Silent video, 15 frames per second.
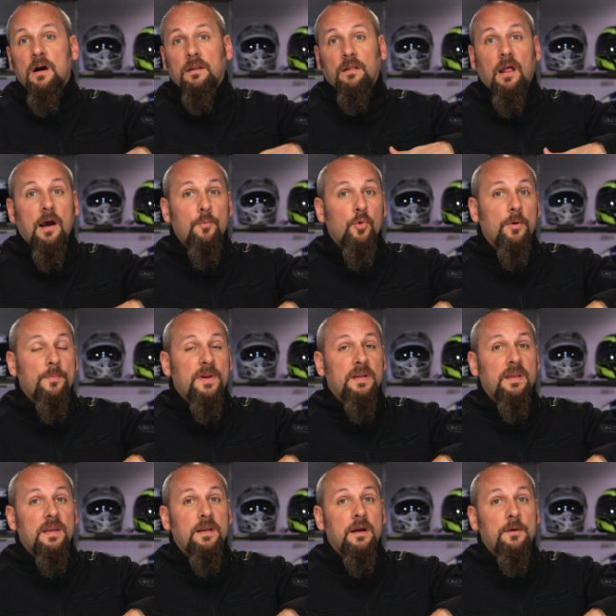a lot more
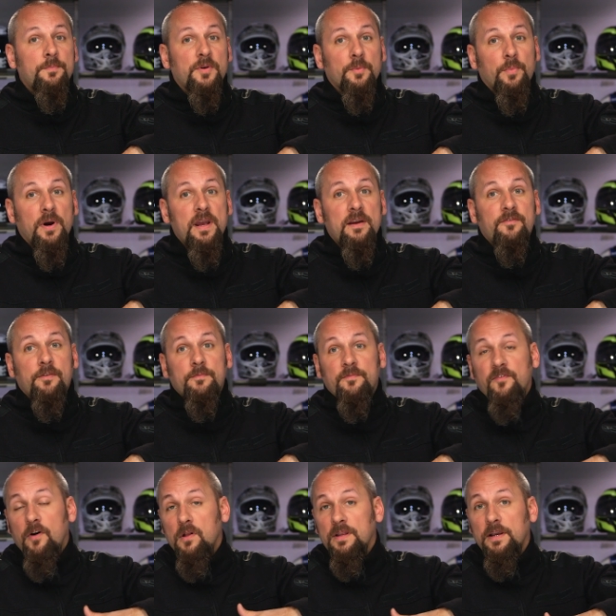picking up your bike from
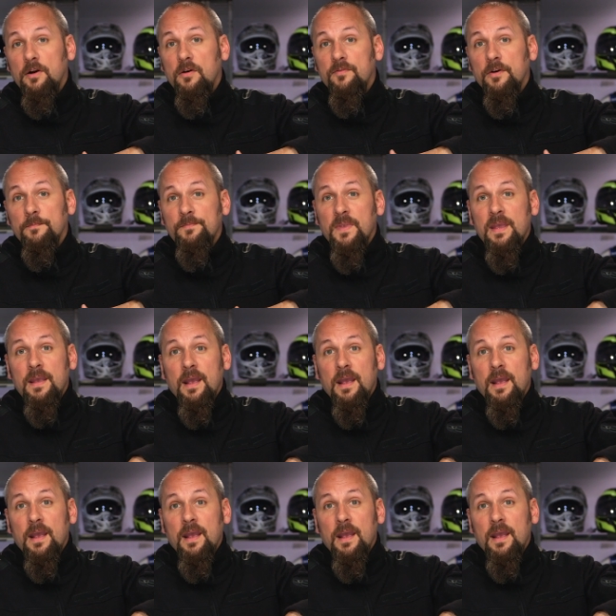falling over,